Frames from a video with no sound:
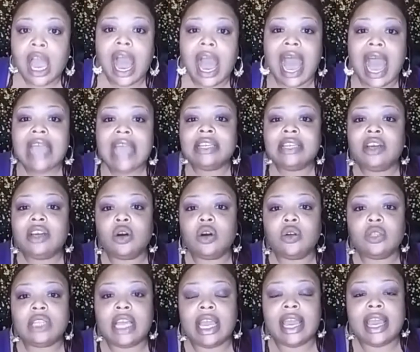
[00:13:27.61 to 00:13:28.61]
I
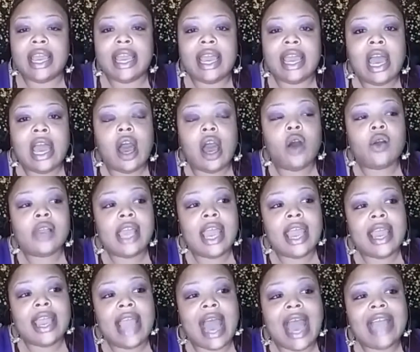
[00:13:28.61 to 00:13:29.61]
know that,
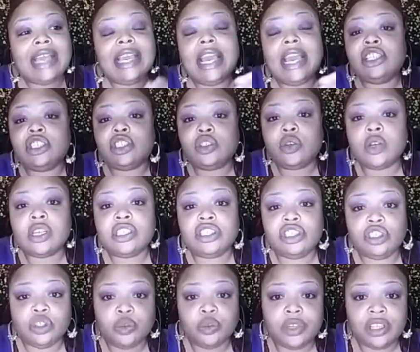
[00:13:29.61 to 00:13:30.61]
okay, I can't trust
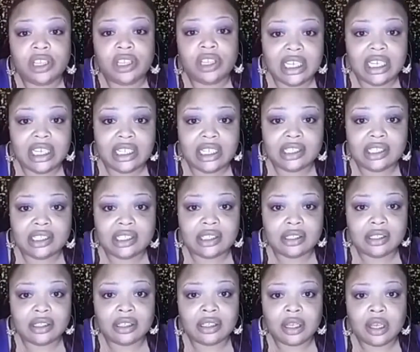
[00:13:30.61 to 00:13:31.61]
you with this,
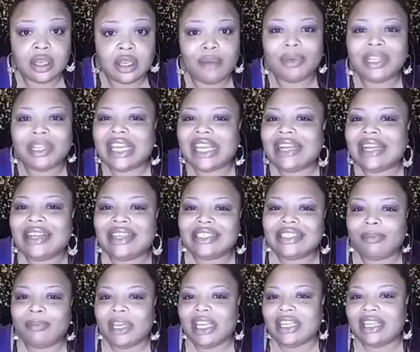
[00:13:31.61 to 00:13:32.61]
but that
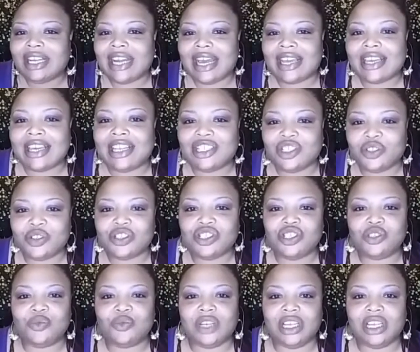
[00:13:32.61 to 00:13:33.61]
doesn't mean that I can't
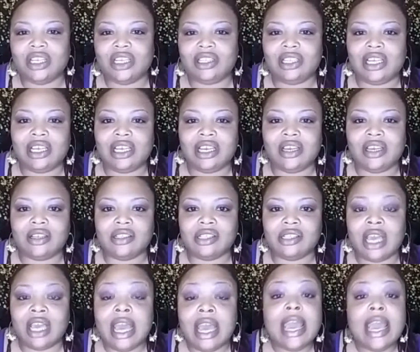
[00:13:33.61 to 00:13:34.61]
trust you with anything else.
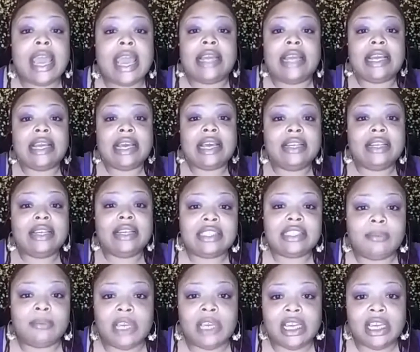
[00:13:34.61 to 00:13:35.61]
And that
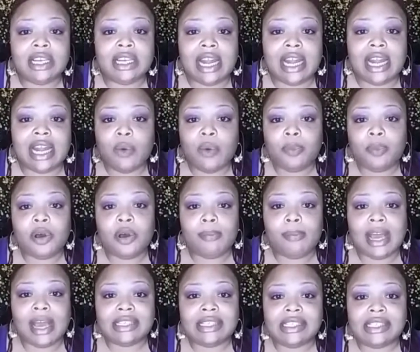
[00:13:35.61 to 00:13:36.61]
doesn't mean that I will put
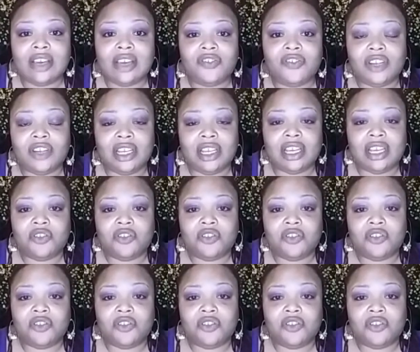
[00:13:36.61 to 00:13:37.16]
myself in